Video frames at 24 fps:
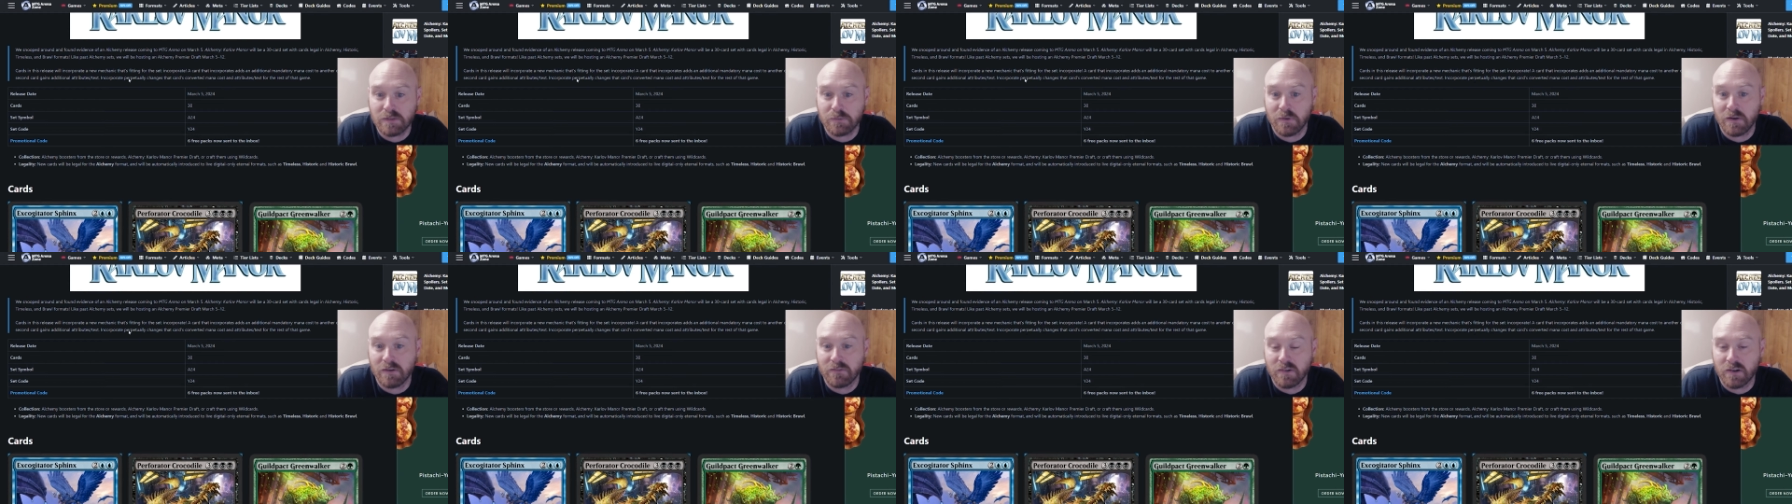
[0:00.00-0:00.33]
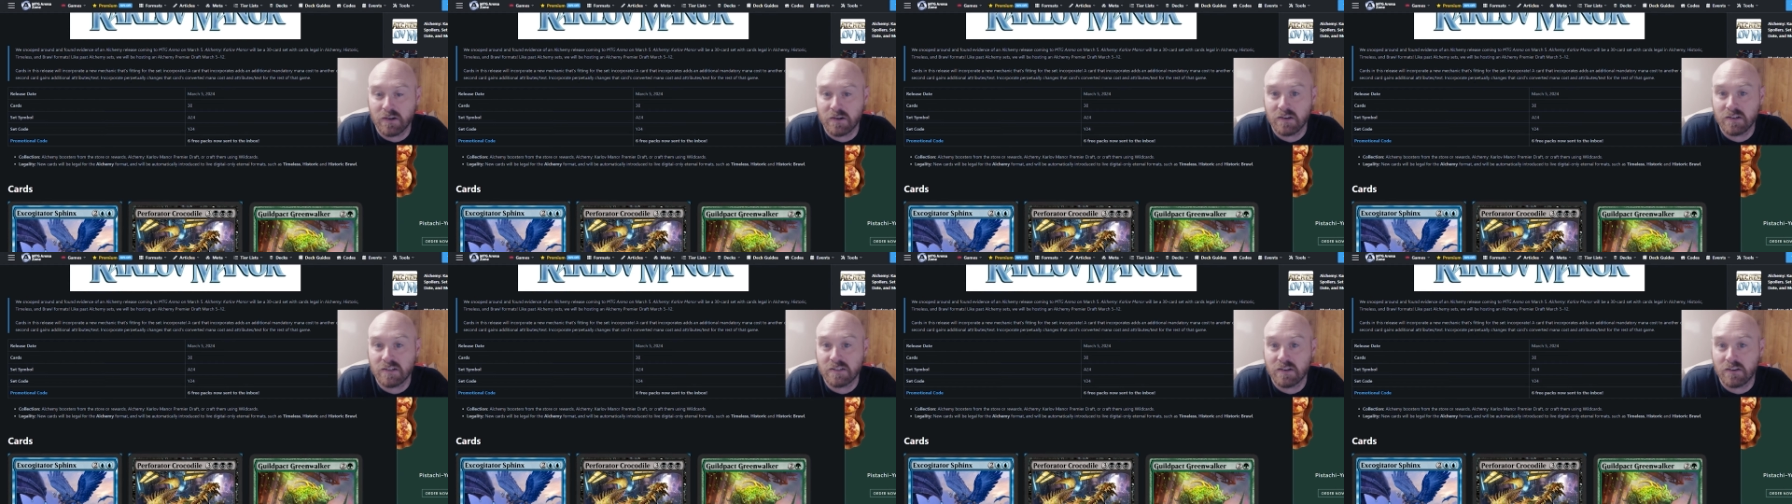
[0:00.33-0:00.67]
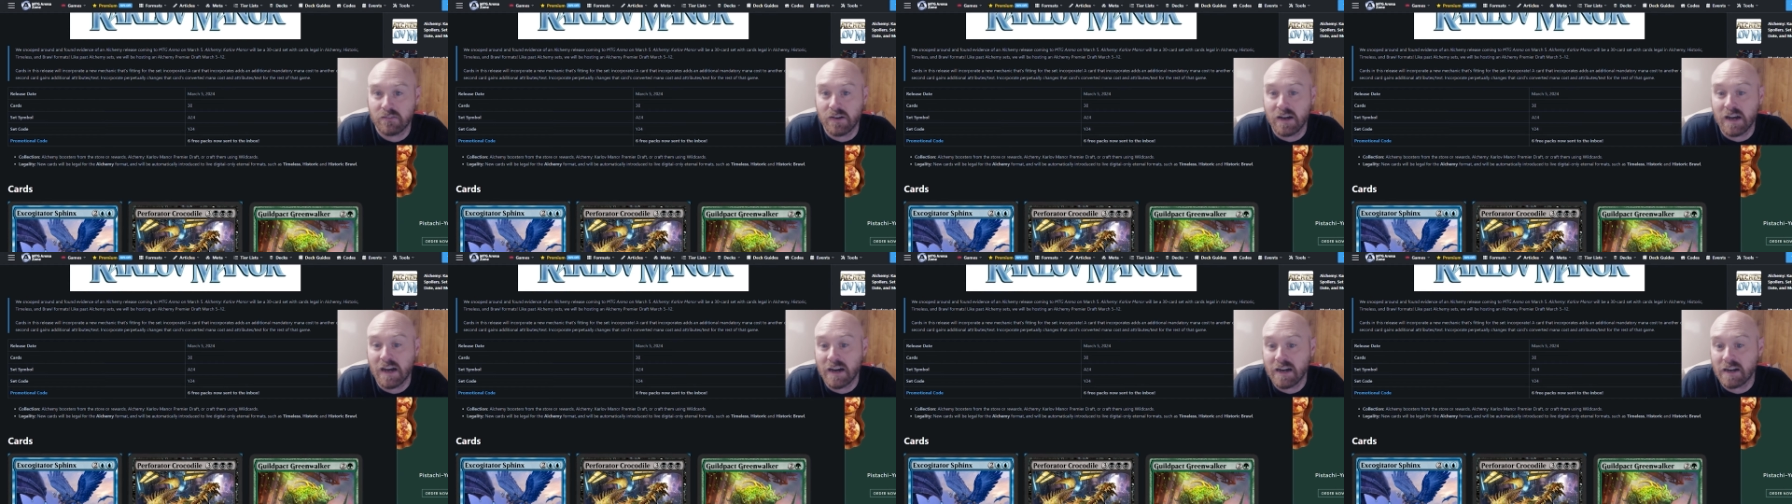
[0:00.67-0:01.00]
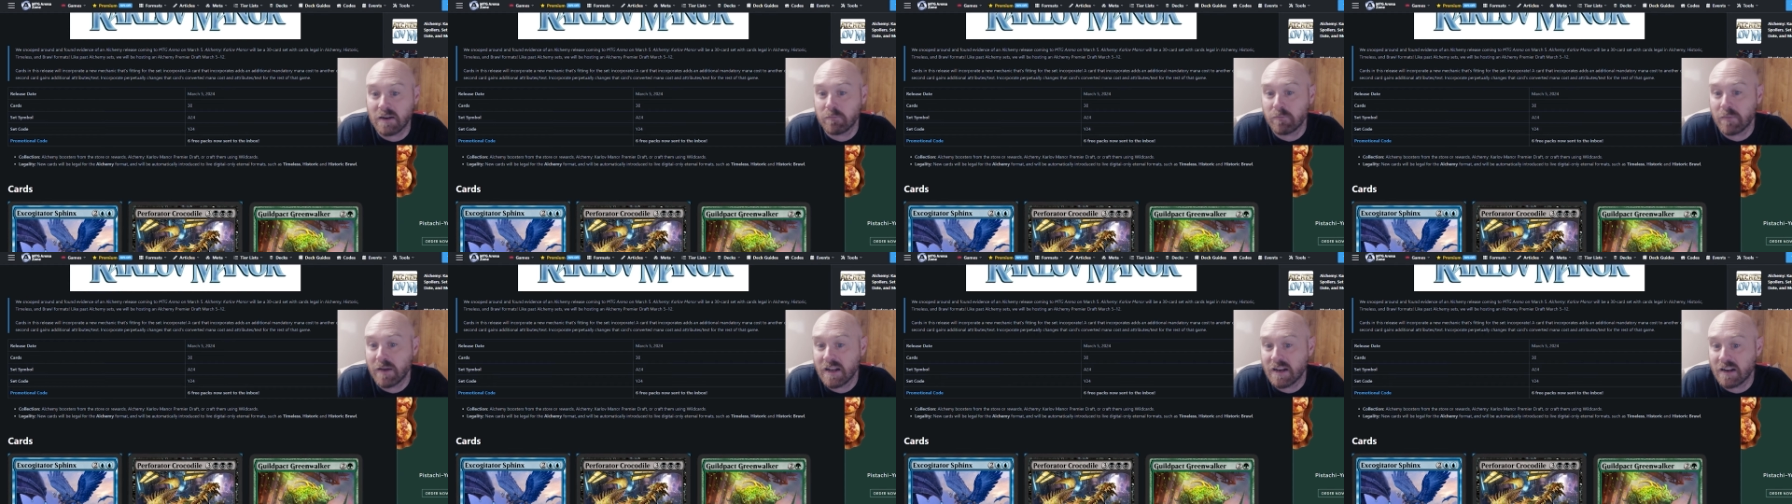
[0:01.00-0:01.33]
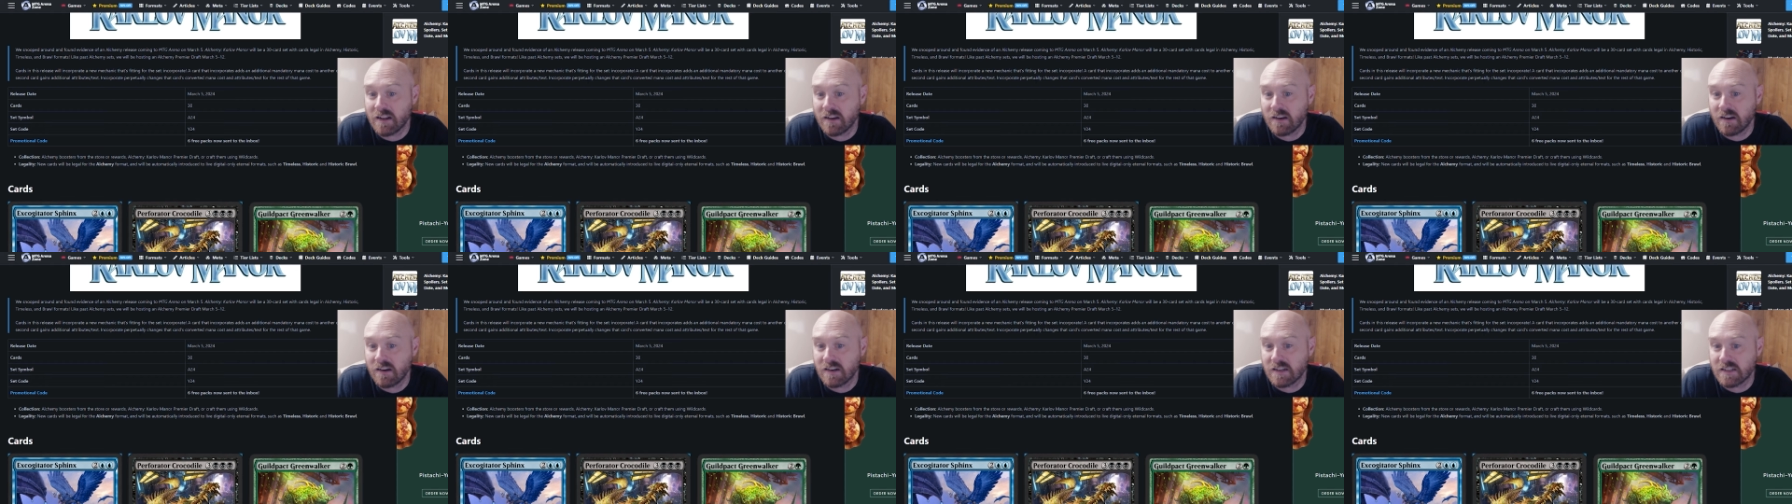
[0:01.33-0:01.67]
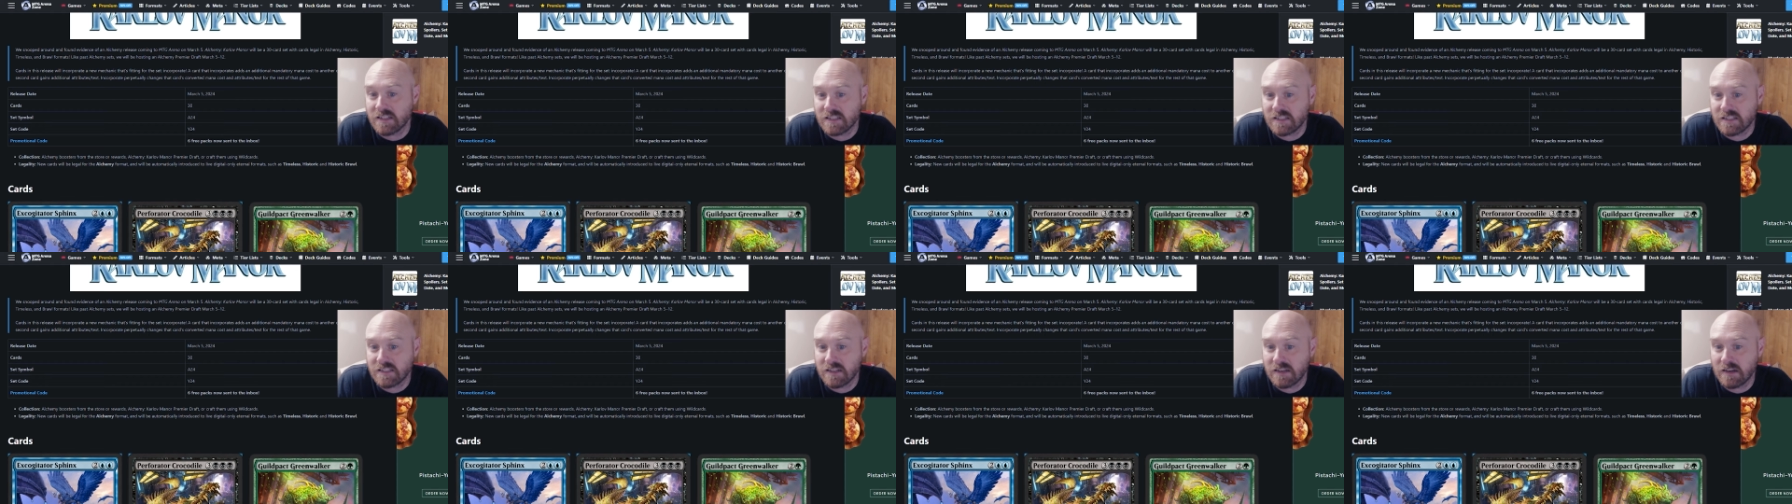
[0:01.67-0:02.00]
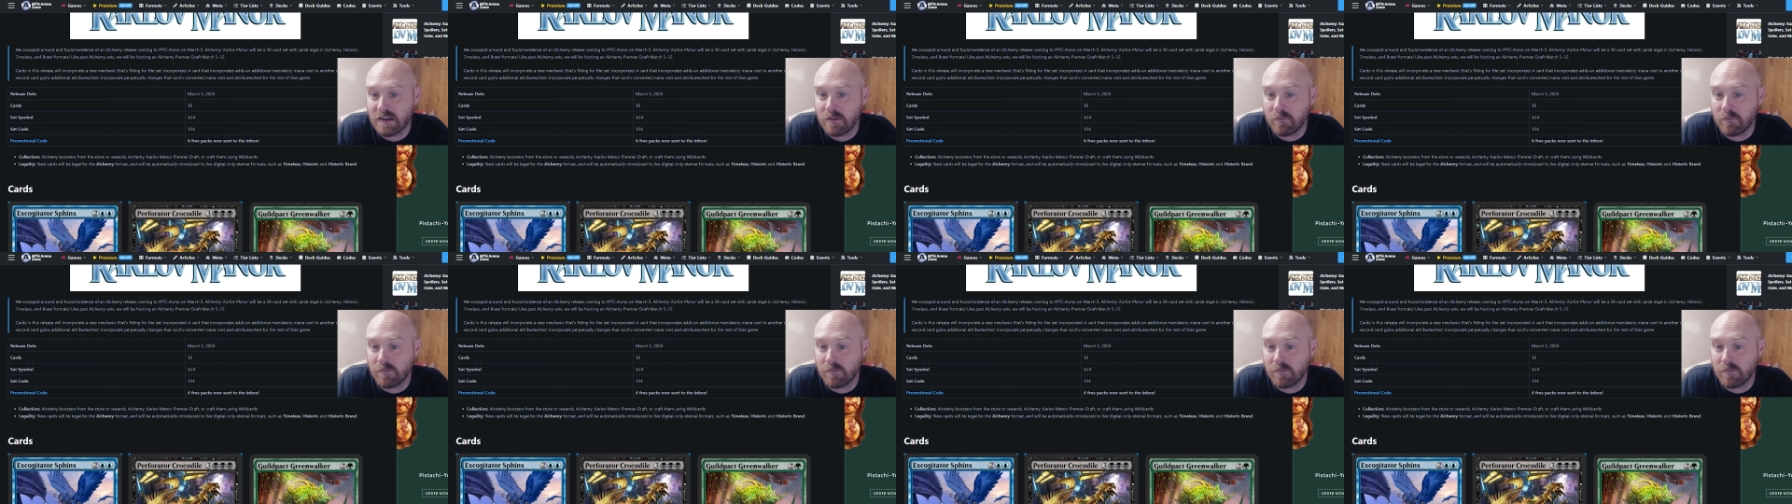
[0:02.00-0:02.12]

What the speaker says: whenever a creature of higher mana cost